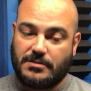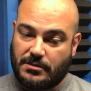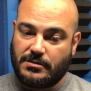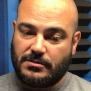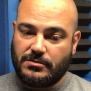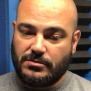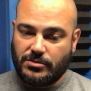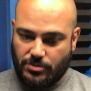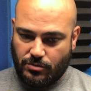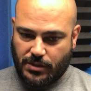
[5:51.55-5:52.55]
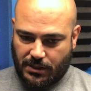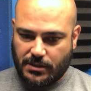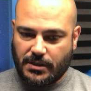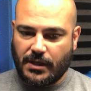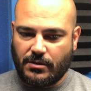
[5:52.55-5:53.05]
"And you get to
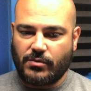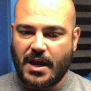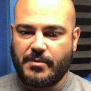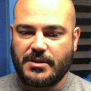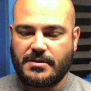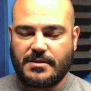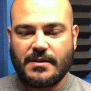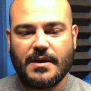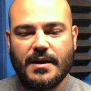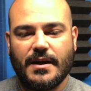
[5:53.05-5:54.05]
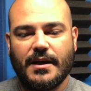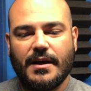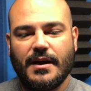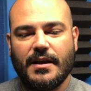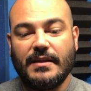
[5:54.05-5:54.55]
tend the rabbits."
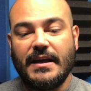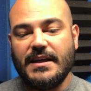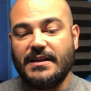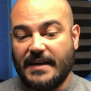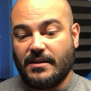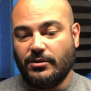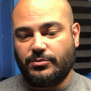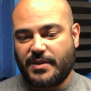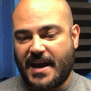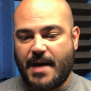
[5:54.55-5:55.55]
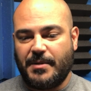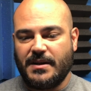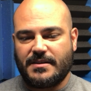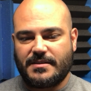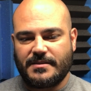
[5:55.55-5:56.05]
Lenny giggled with
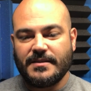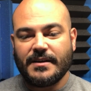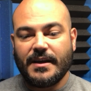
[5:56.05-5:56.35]
happiness.